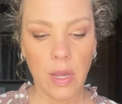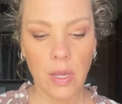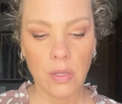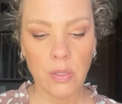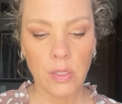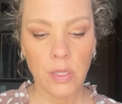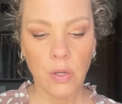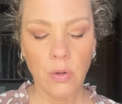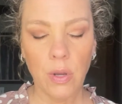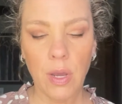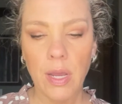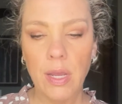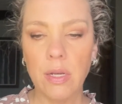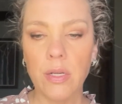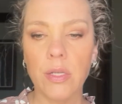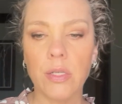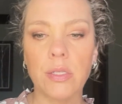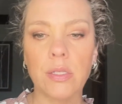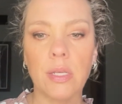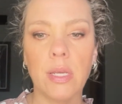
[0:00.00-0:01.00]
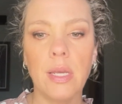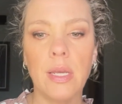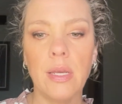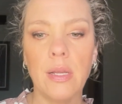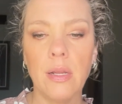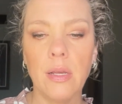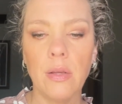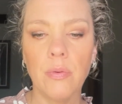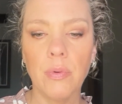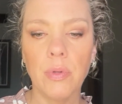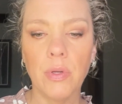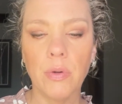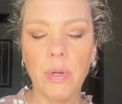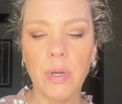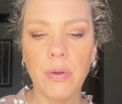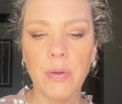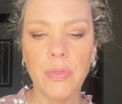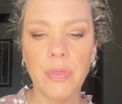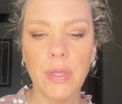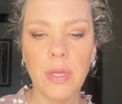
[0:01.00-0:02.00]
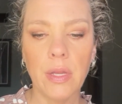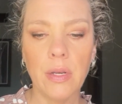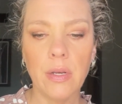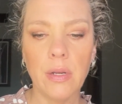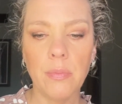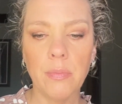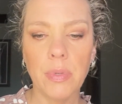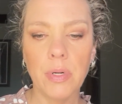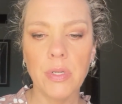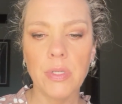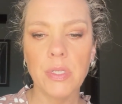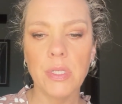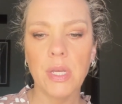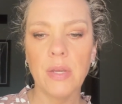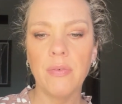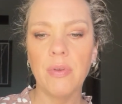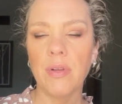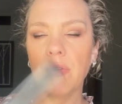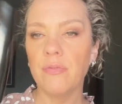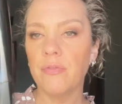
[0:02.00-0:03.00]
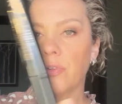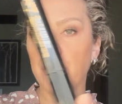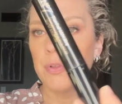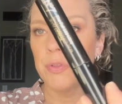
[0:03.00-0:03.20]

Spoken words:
so I just hit it real quick with the number 7 full